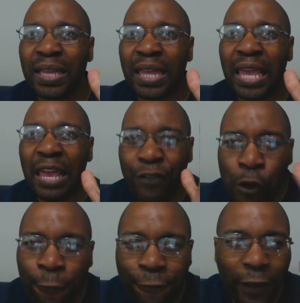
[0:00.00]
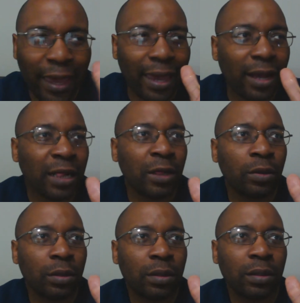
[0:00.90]
if you
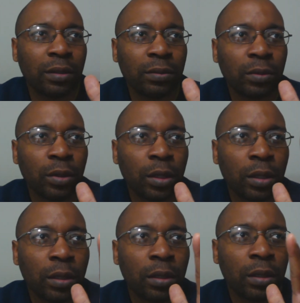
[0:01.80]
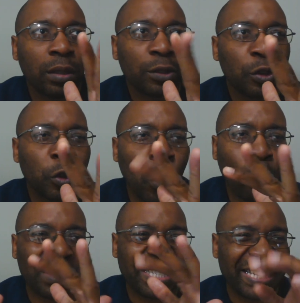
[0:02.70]
fail,
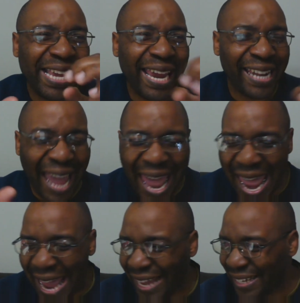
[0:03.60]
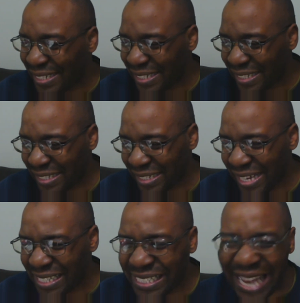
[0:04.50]
don't see it as
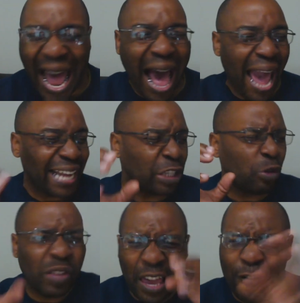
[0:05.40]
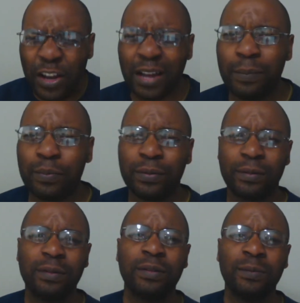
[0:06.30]
a sign to give up.
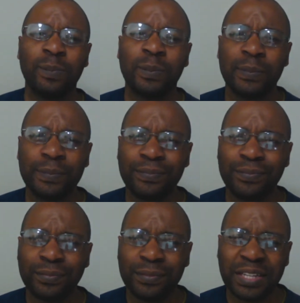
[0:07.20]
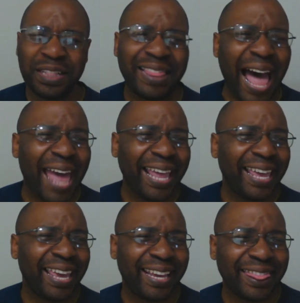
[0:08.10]

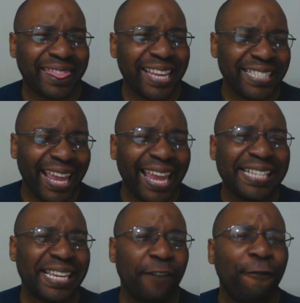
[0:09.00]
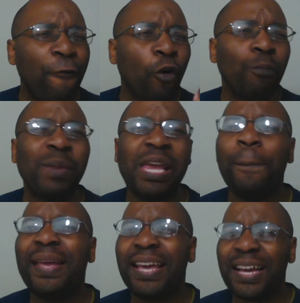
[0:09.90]
Like, this isn't for me
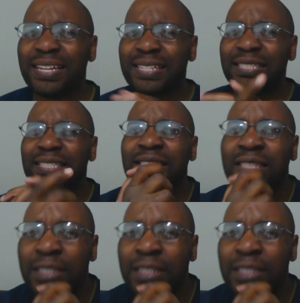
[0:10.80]
because